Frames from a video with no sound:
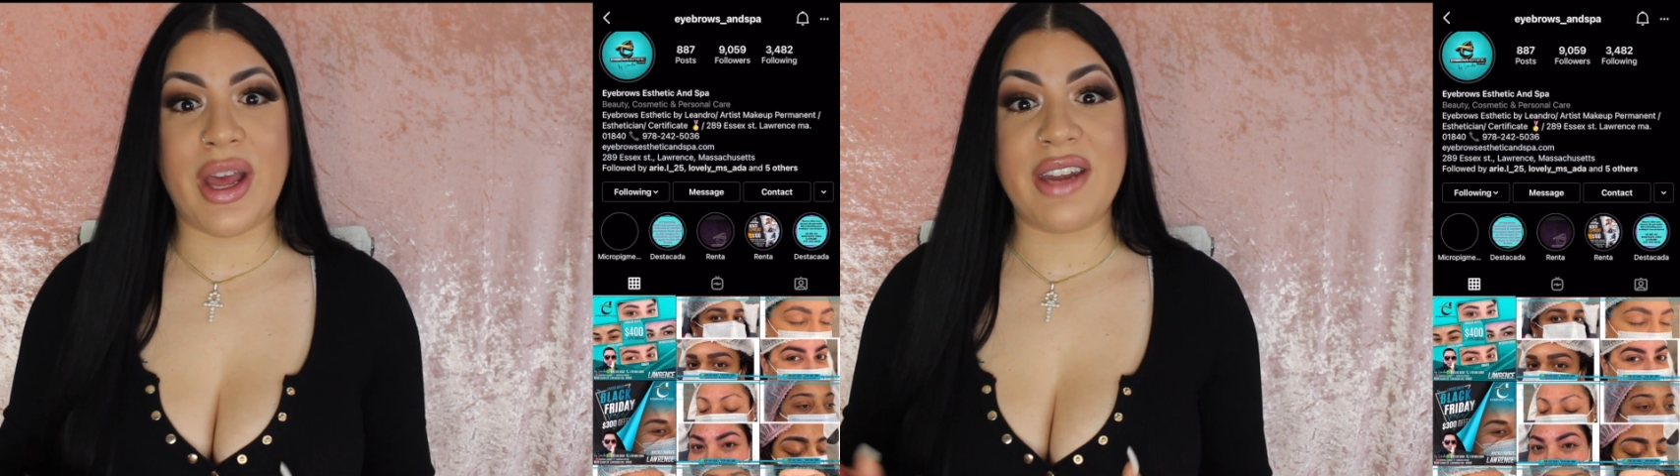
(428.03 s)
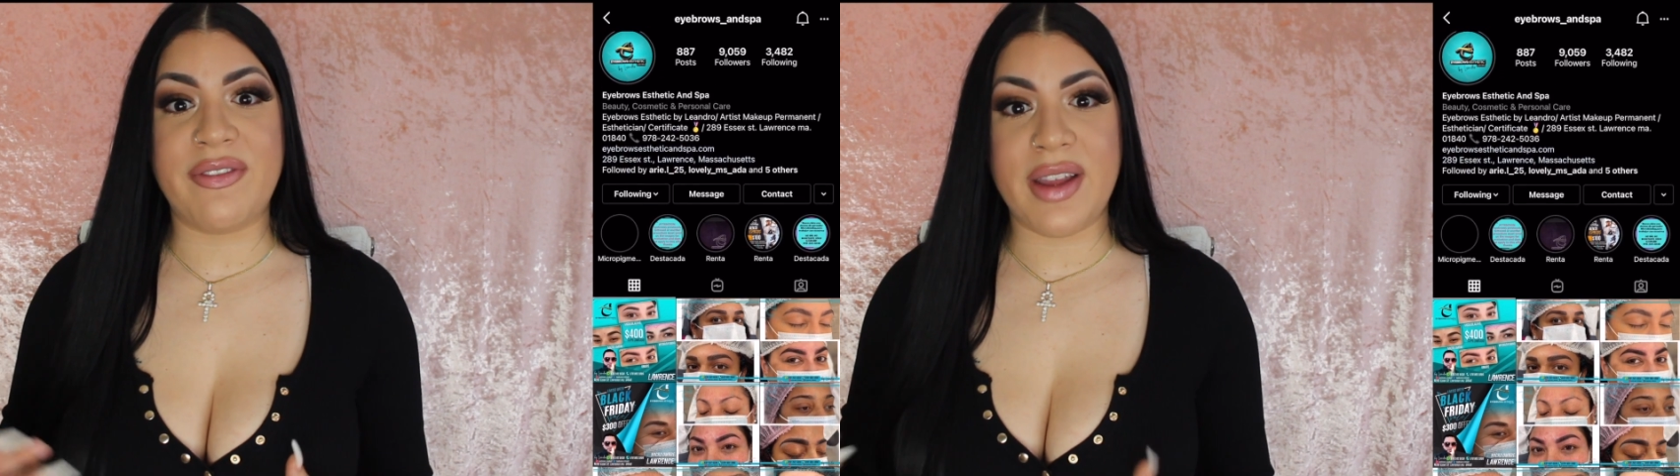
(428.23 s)

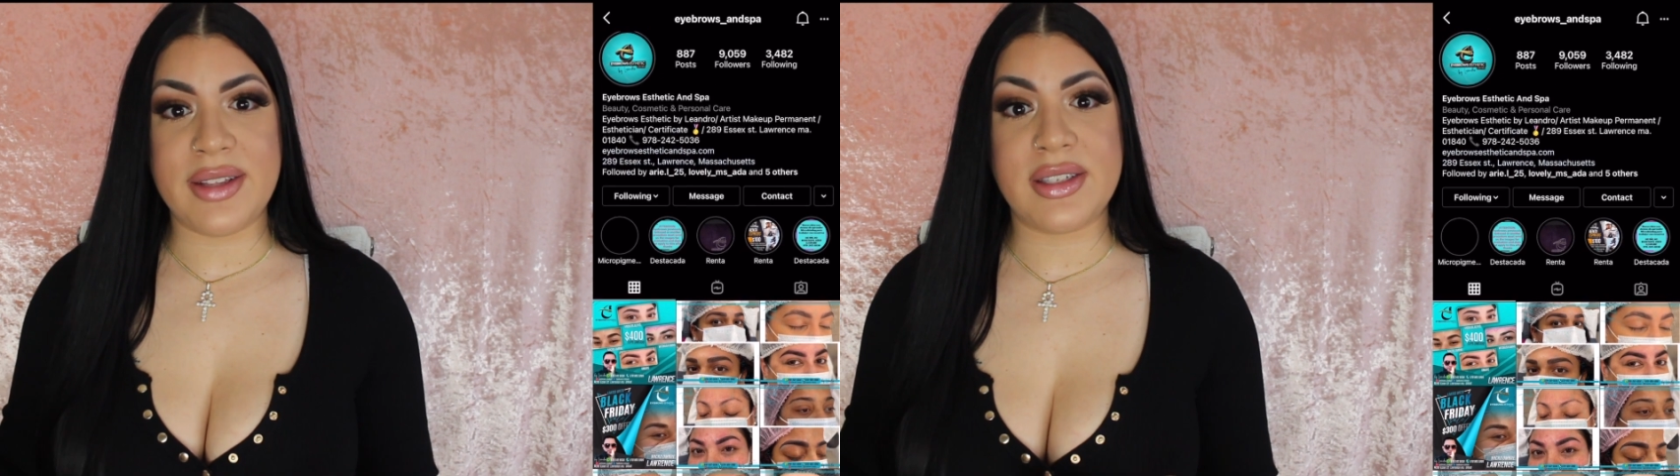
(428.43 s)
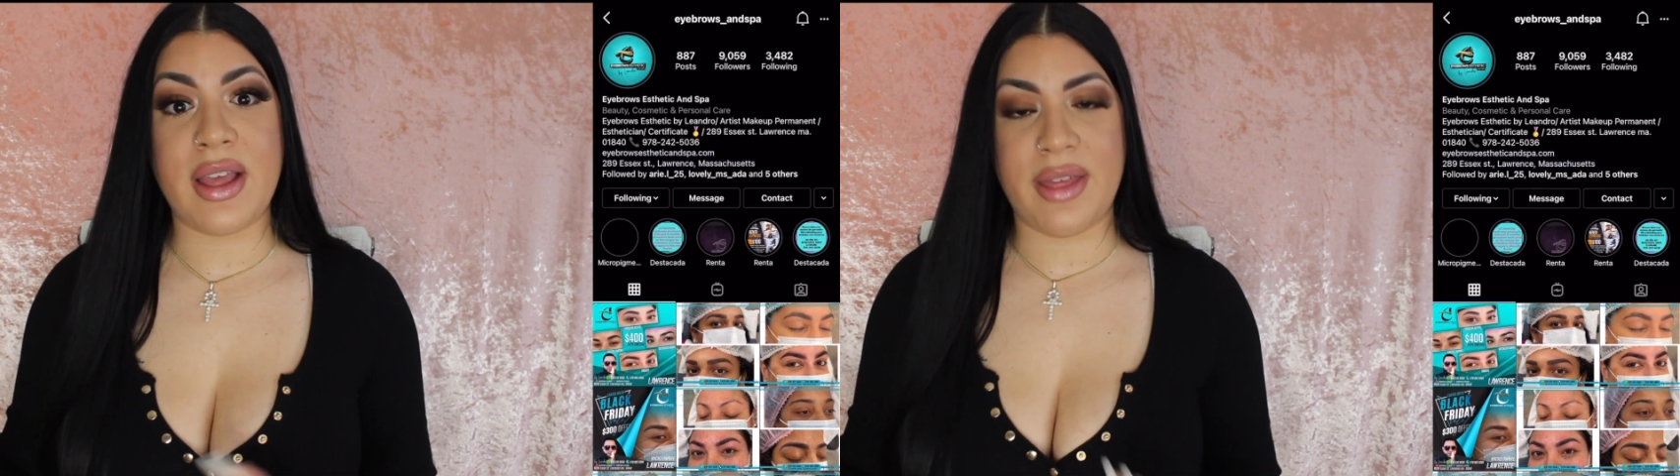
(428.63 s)

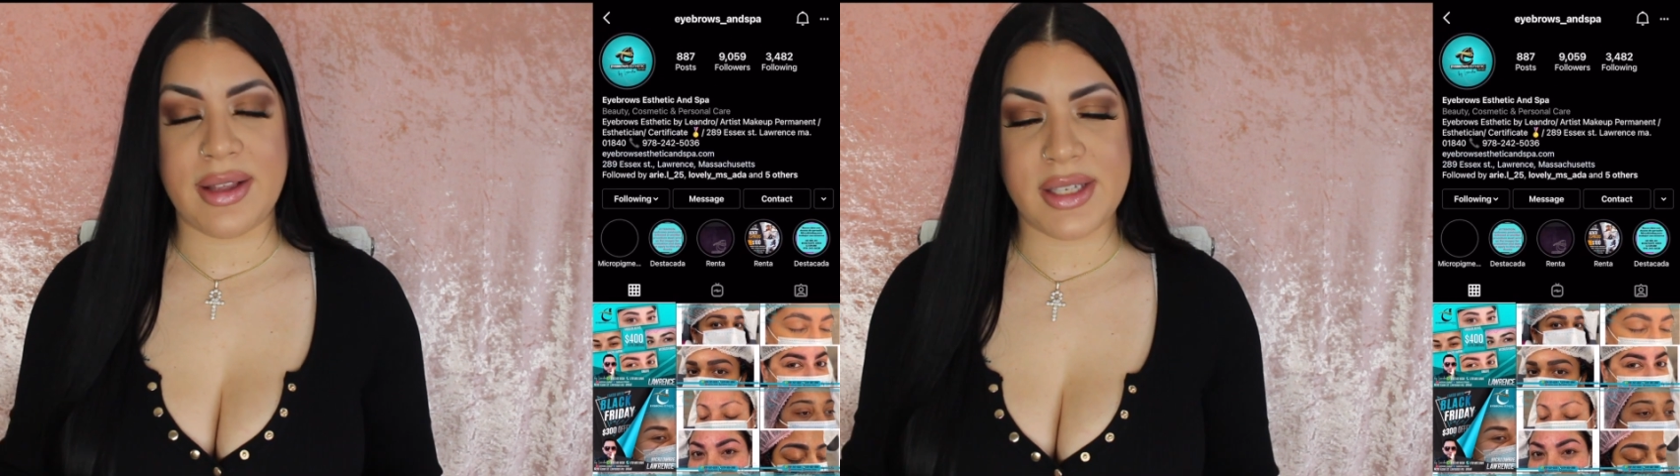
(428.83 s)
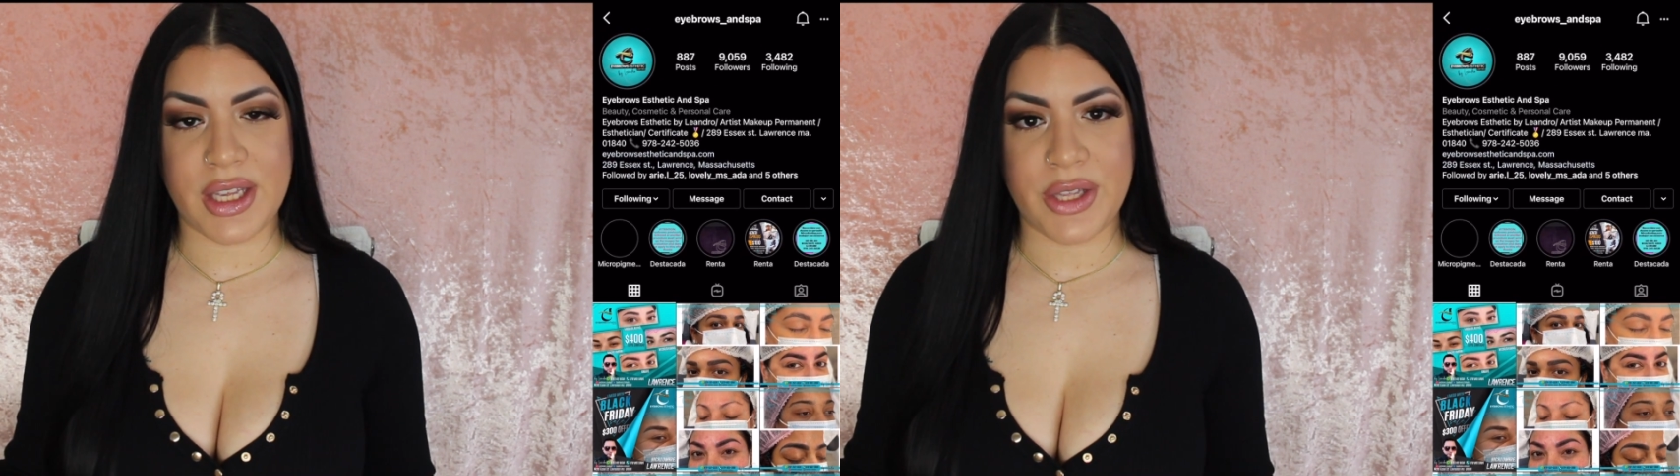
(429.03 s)
advance
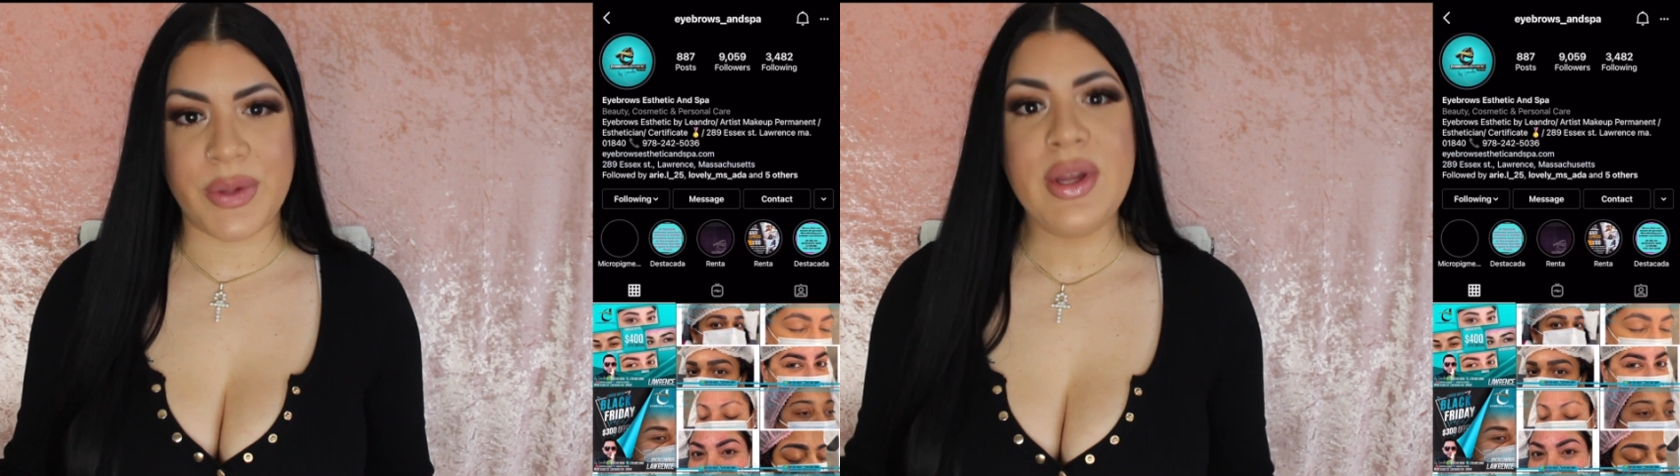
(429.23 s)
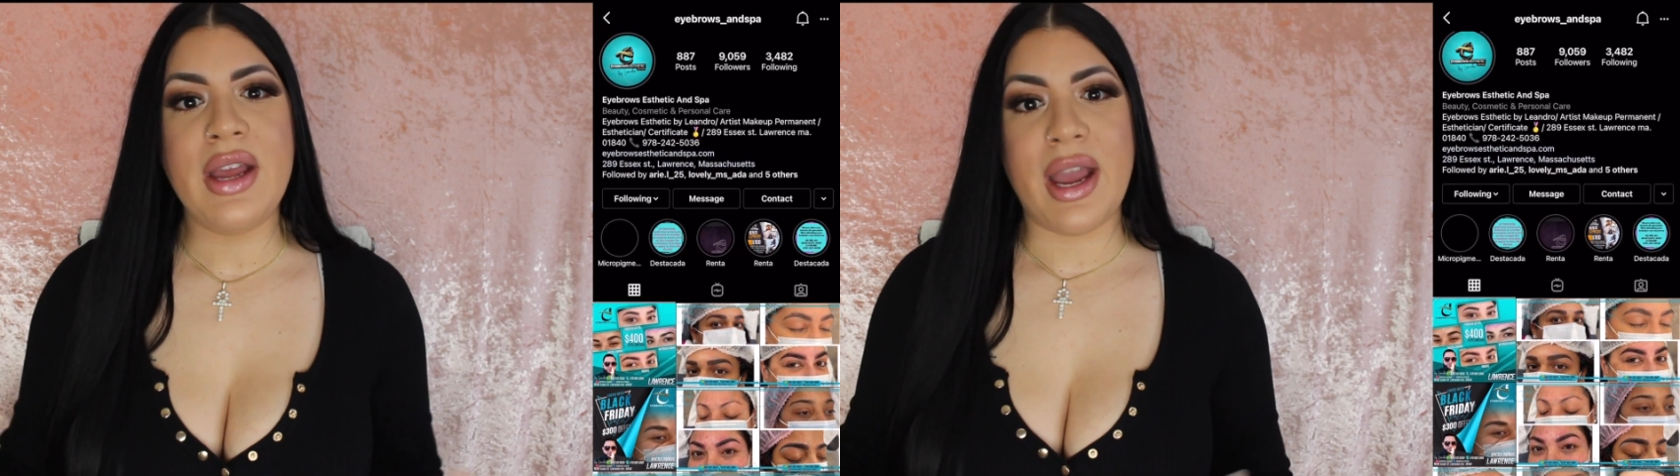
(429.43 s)
that skill,